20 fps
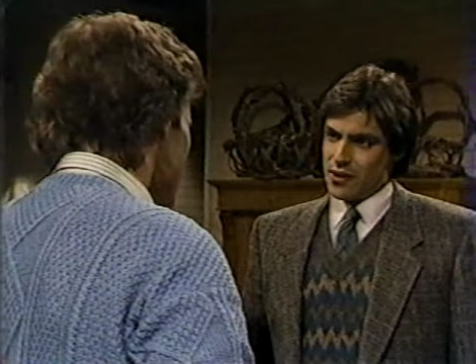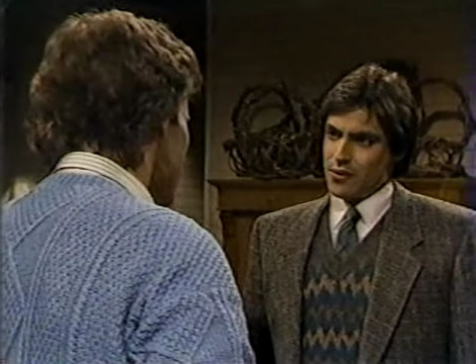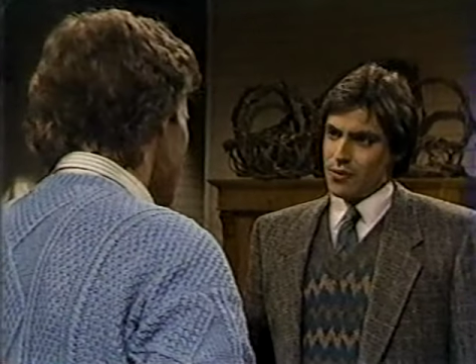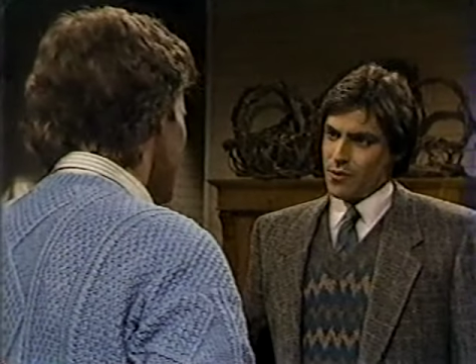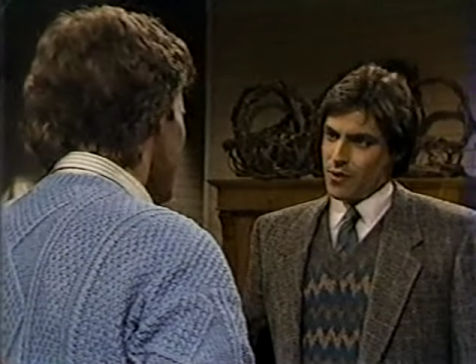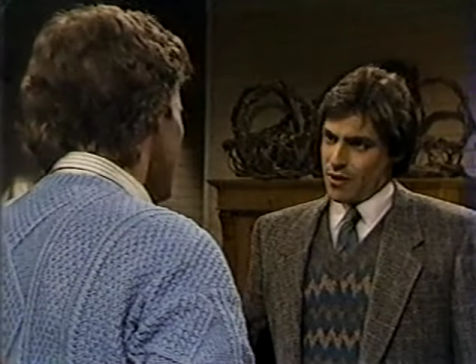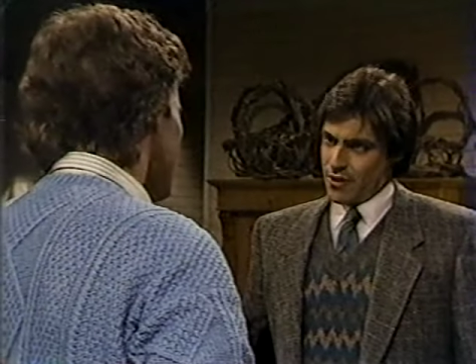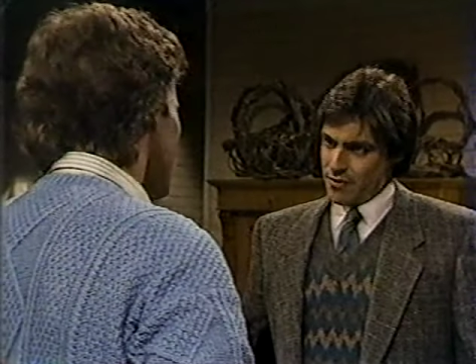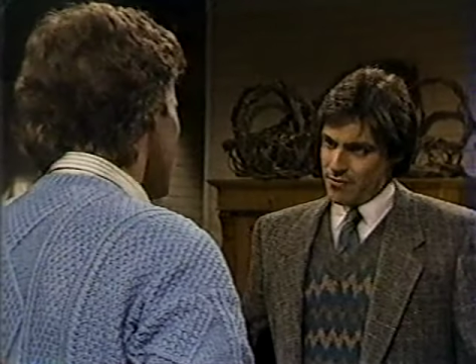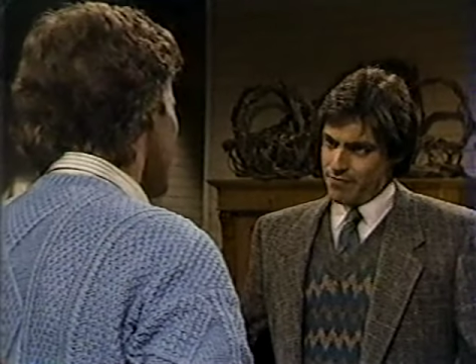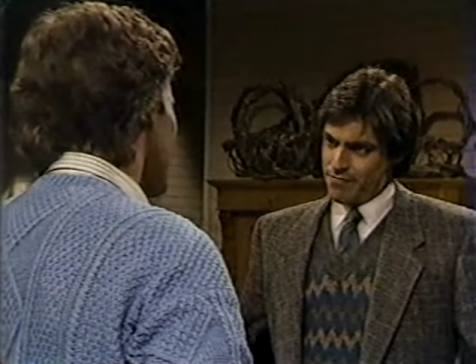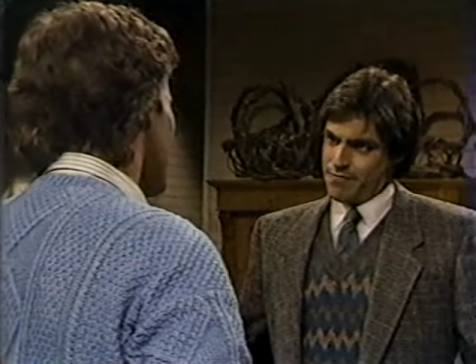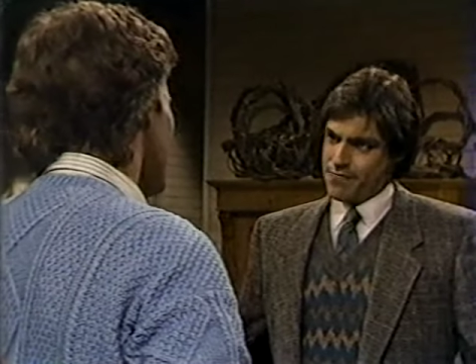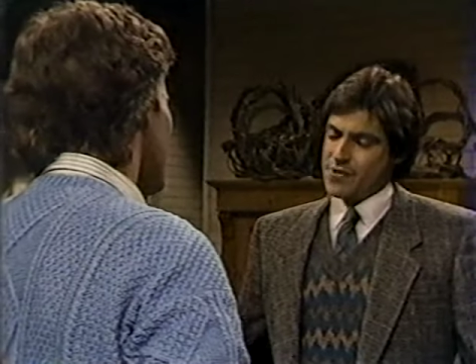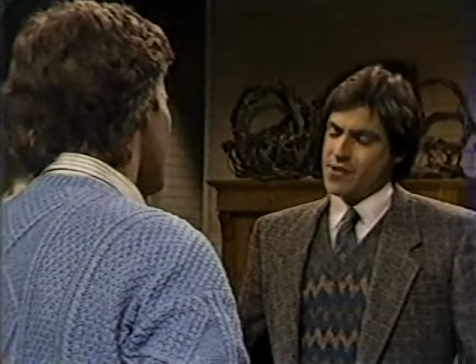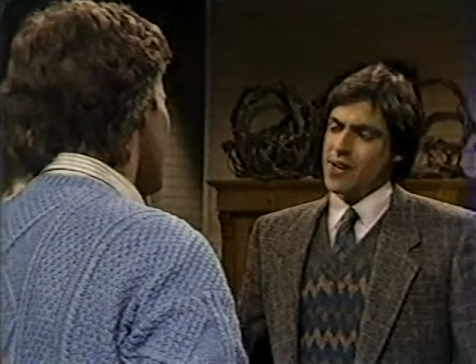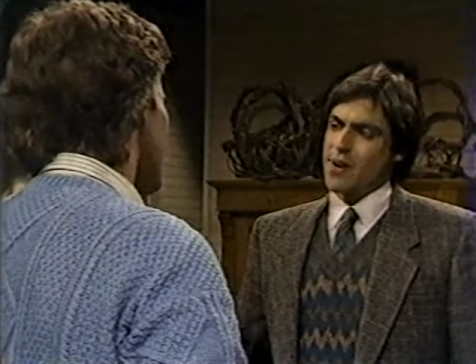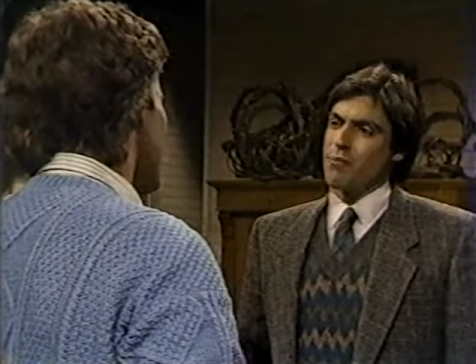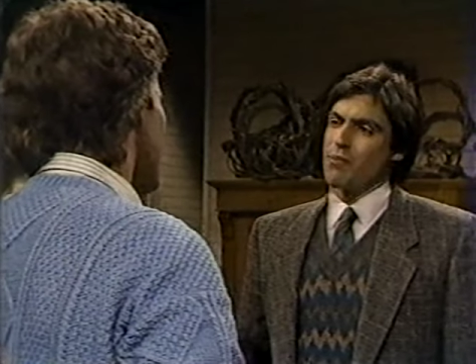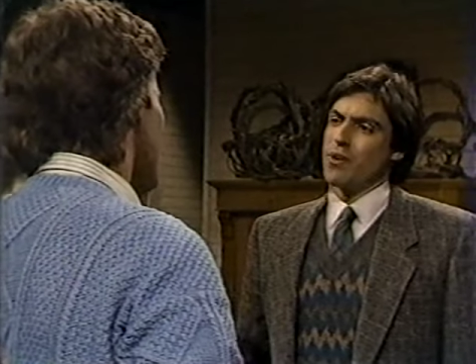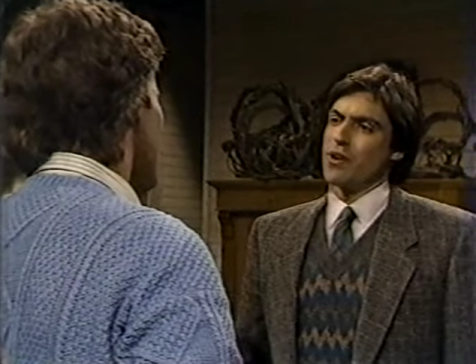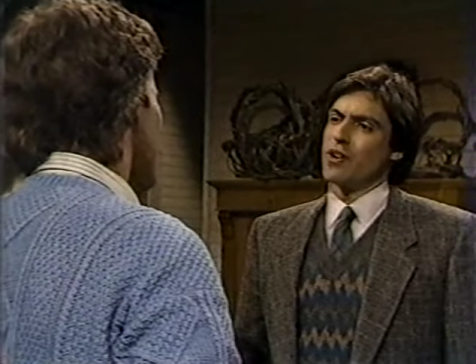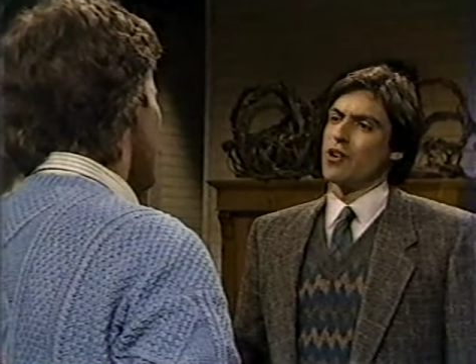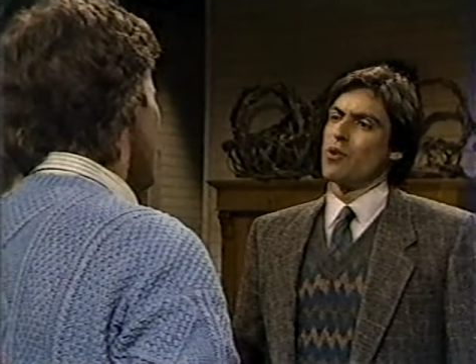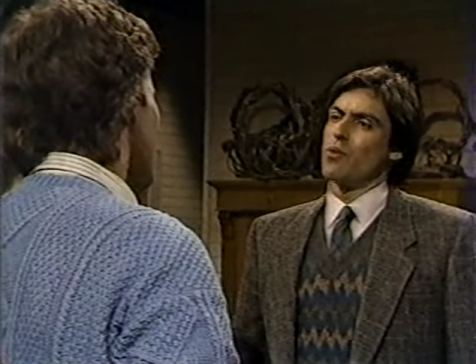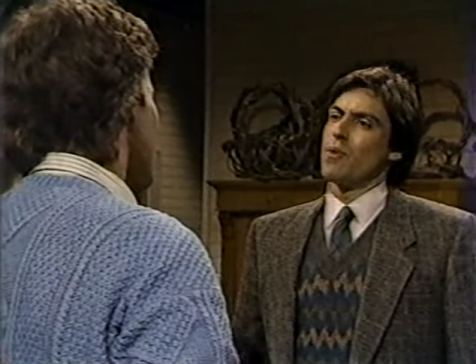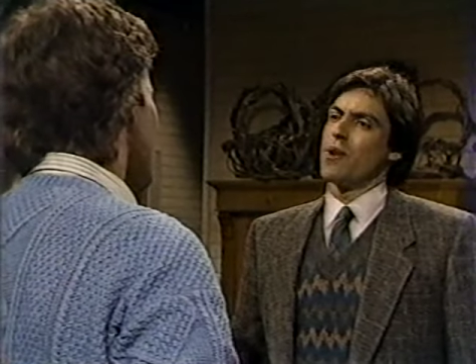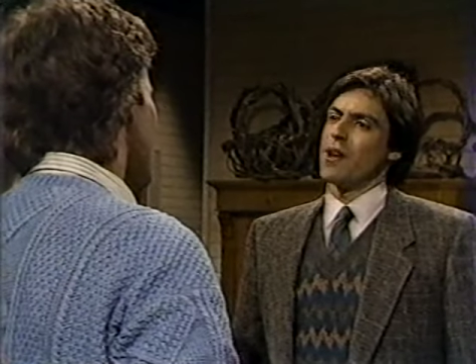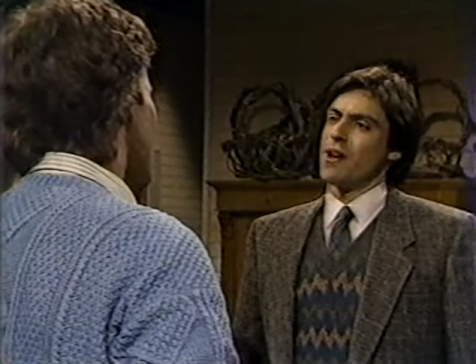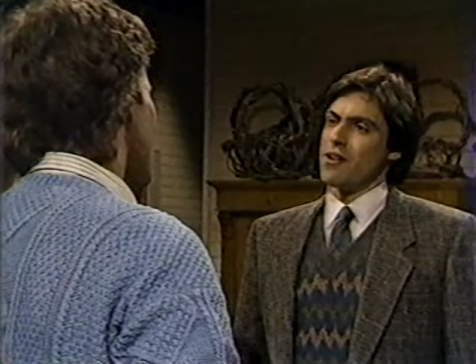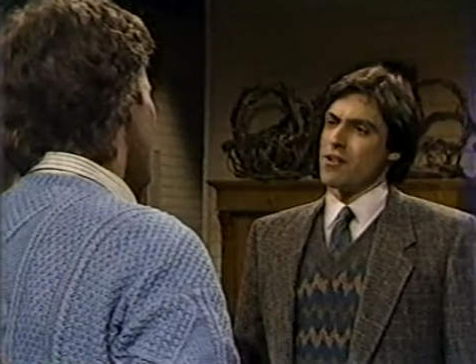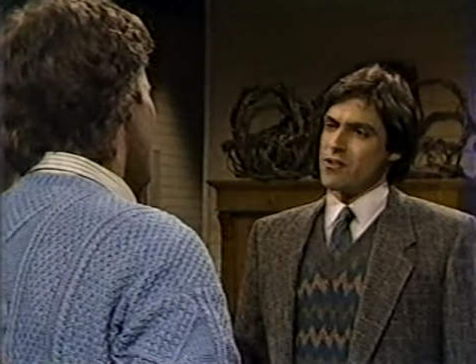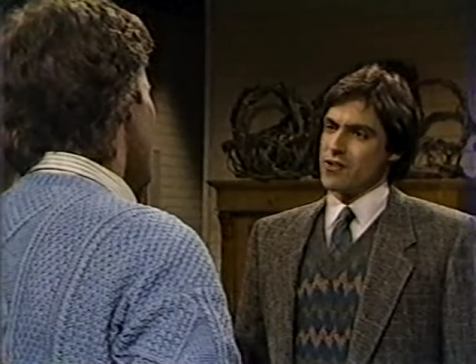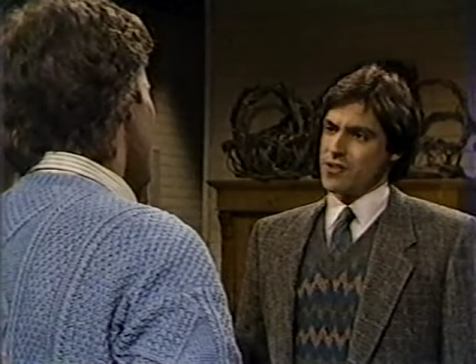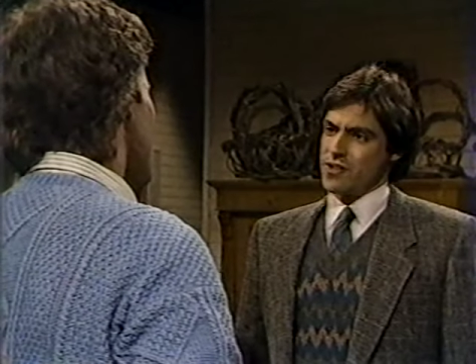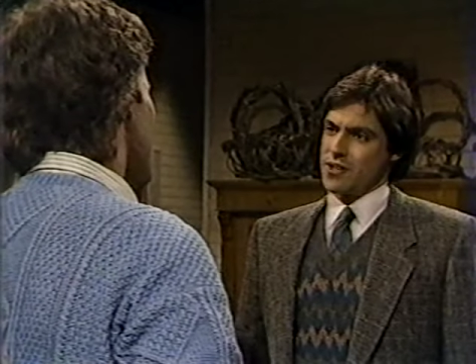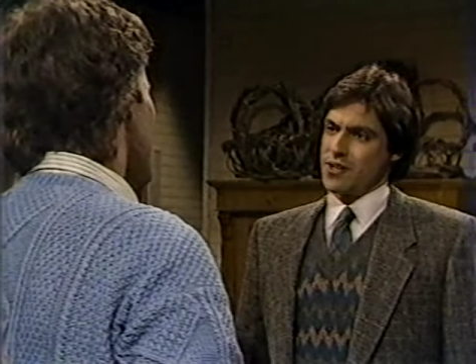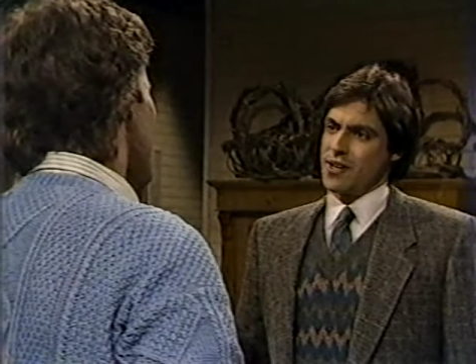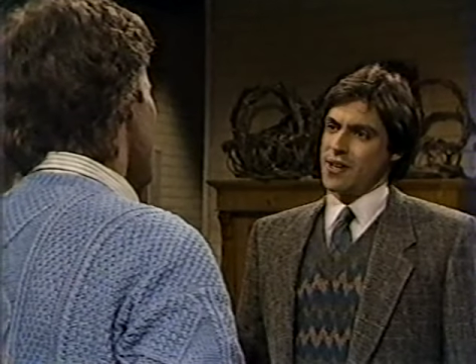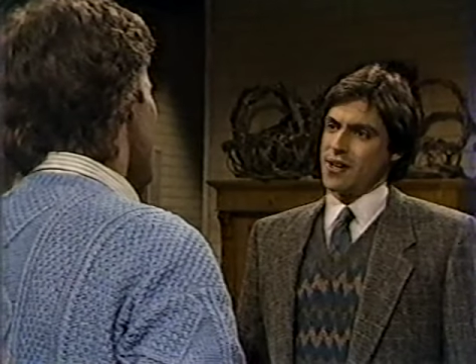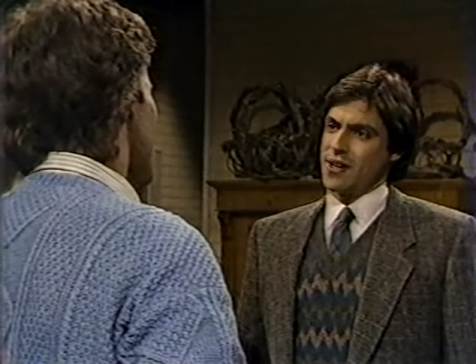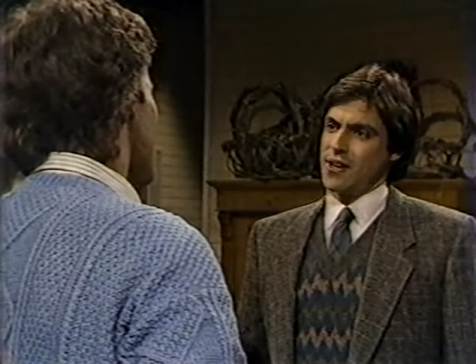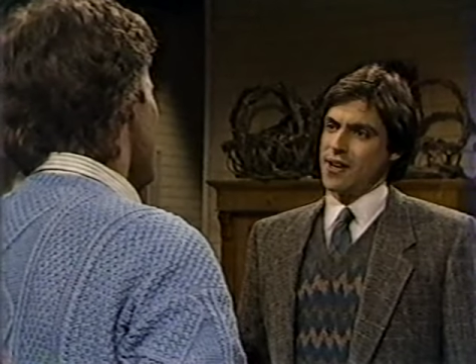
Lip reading: to our separate careers.